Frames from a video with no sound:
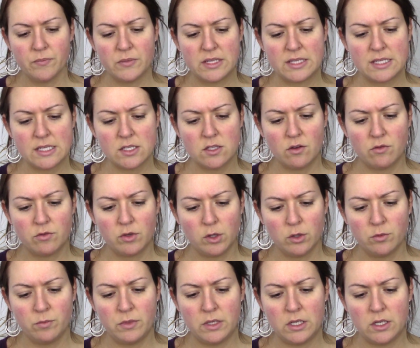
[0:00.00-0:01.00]
This is the
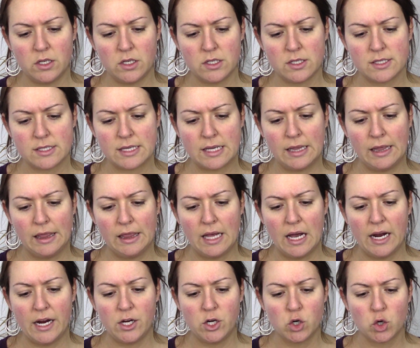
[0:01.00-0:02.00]
Voluminous
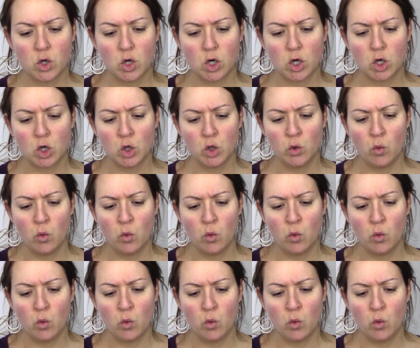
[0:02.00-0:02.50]
Liner